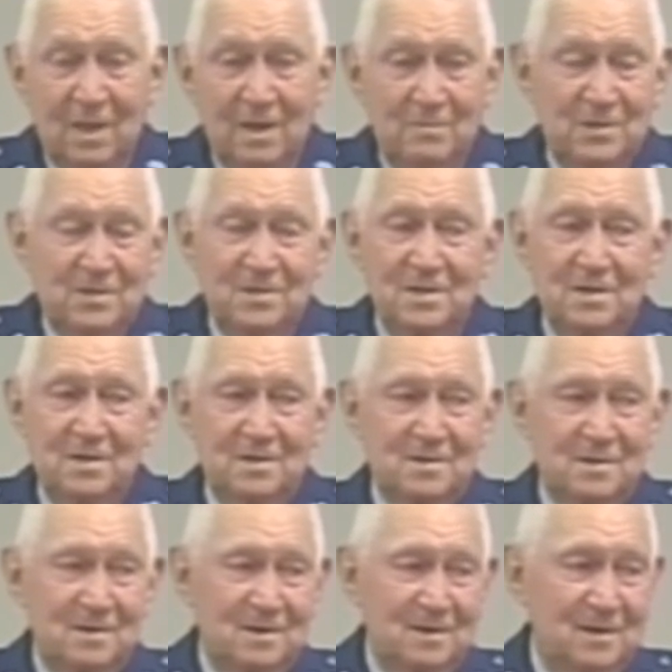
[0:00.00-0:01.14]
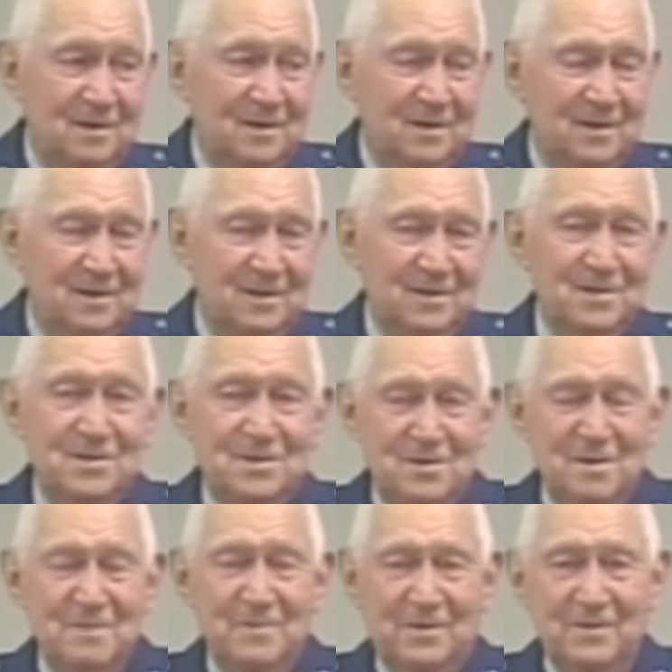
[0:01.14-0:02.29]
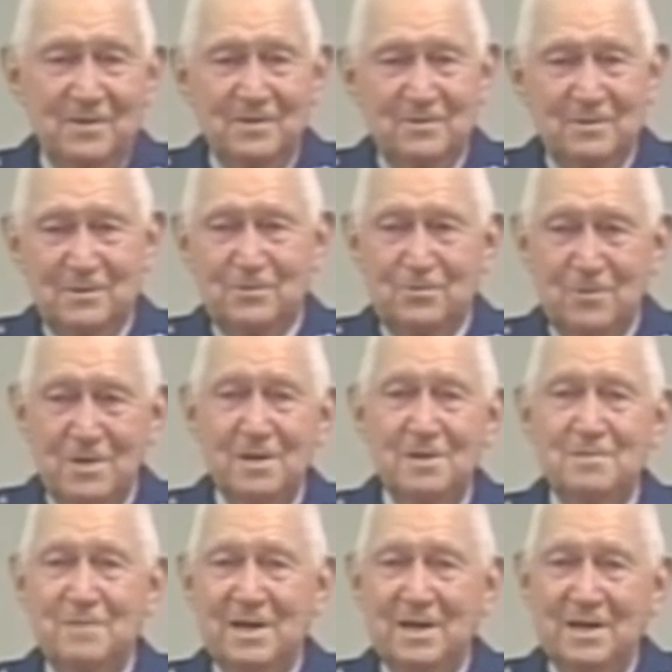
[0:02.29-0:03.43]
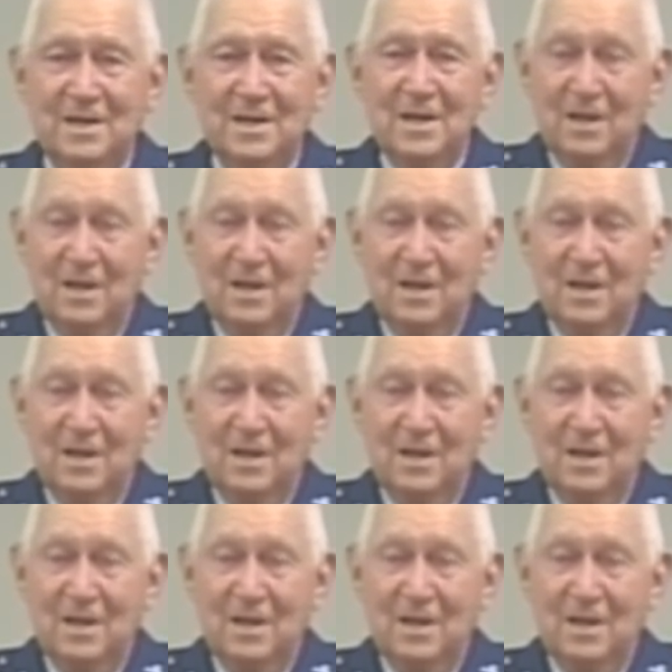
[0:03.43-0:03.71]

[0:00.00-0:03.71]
But see, this uh, this interpreter was reared by